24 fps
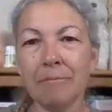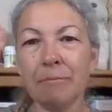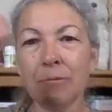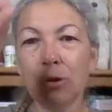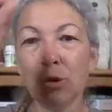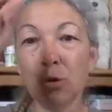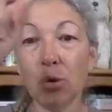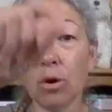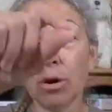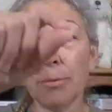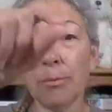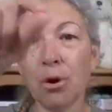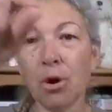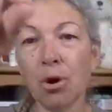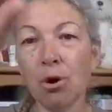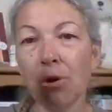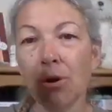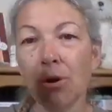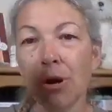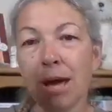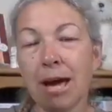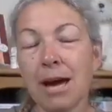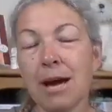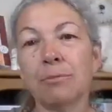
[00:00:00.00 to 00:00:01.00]

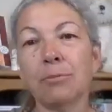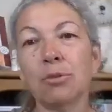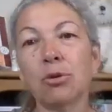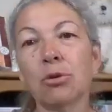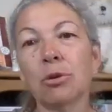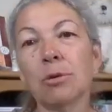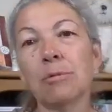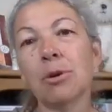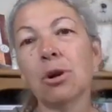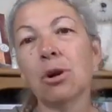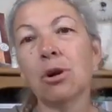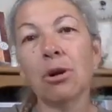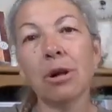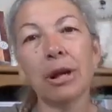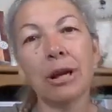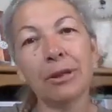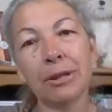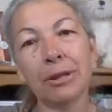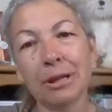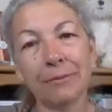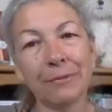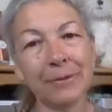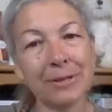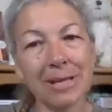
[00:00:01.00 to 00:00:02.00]
normal, abnormal,
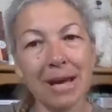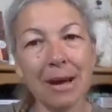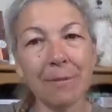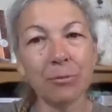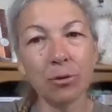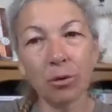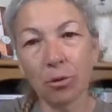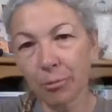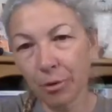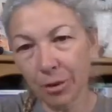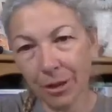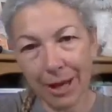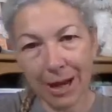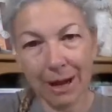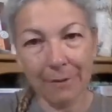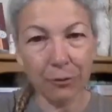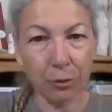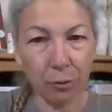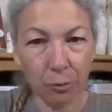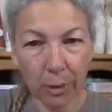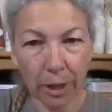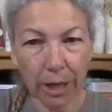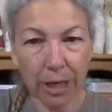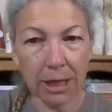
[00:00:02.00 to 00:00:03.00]
and then if it's abnormal, they have
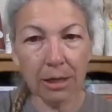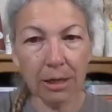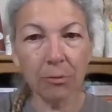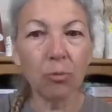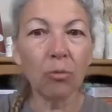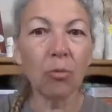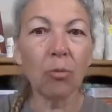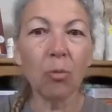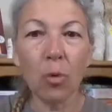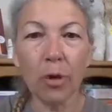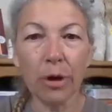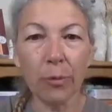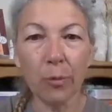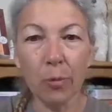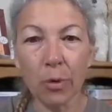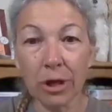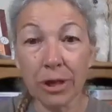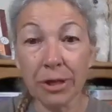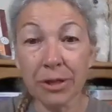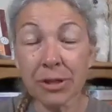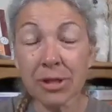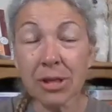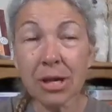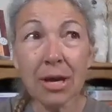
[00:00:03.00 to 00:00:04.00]
to write in what it
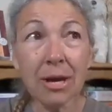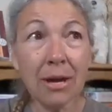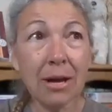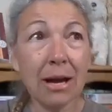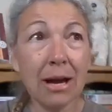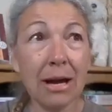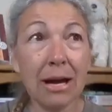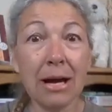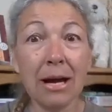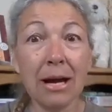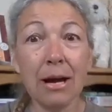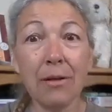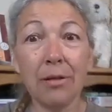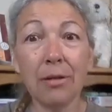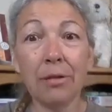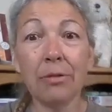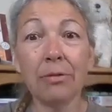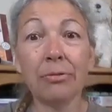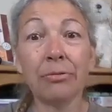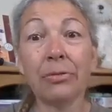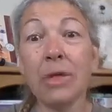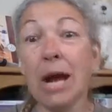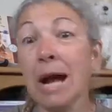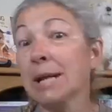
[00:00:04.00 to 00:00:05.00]
was.
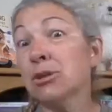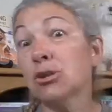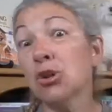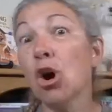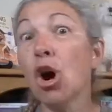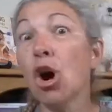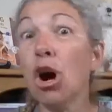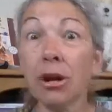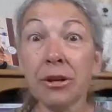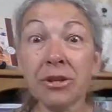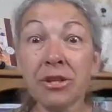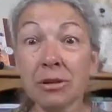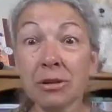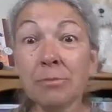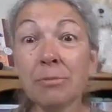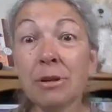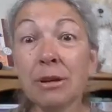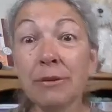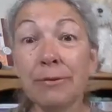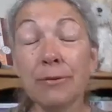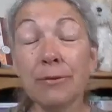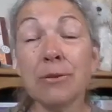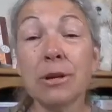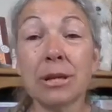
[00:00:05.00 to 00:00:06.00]
That's awesome
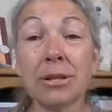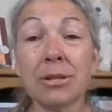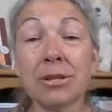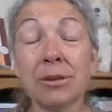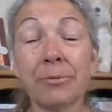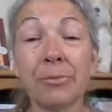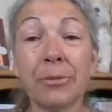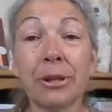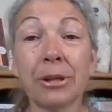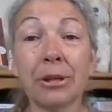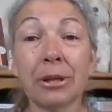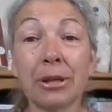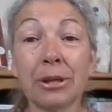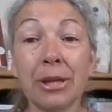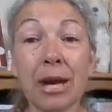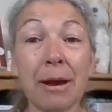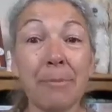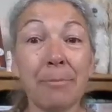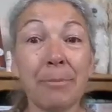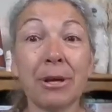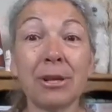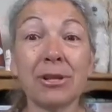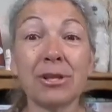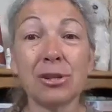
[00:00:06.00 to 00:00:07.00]
if you get something like
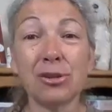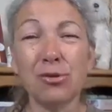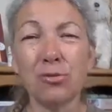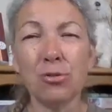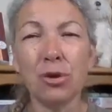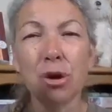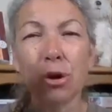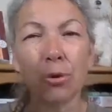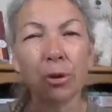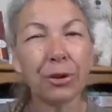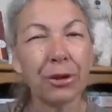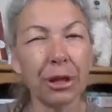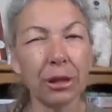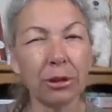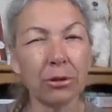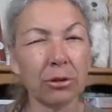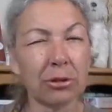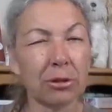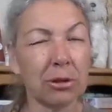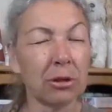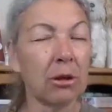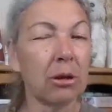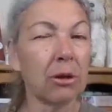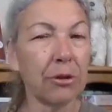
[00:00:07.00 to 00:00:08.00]
that, because then you know that they
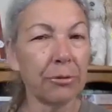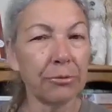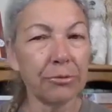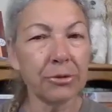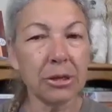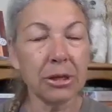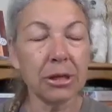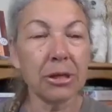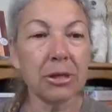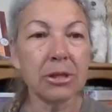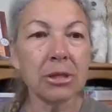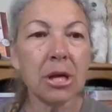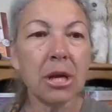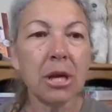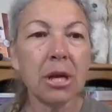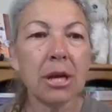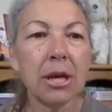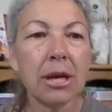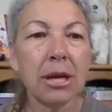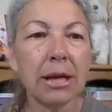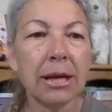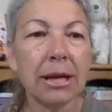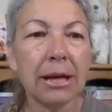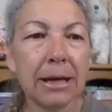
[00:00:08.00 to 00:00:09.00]
looked at all those things.
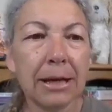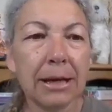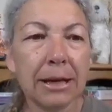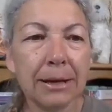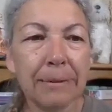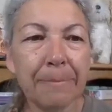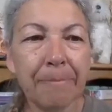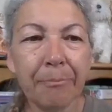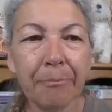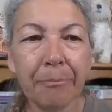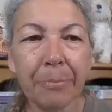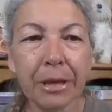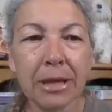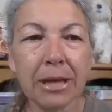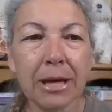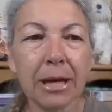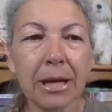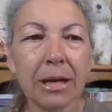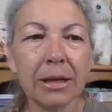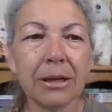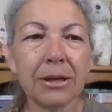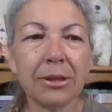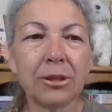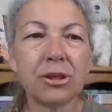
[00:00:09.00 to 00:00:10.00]
But
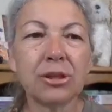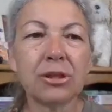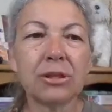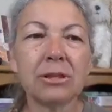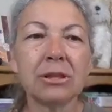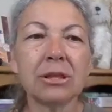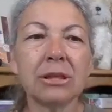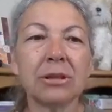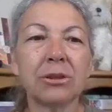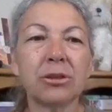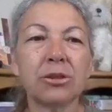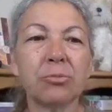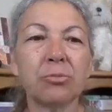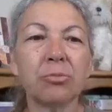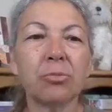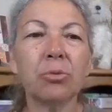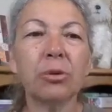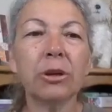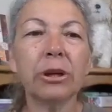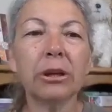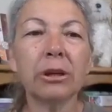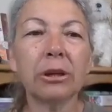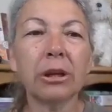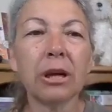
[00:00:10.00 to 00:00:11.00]
yeah, it's
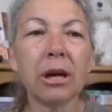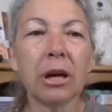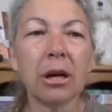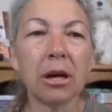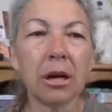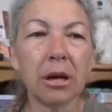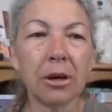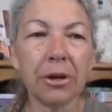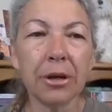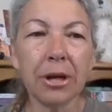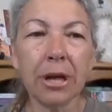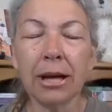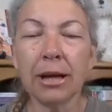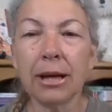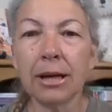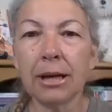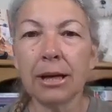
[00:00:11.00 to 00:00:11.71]
really hard.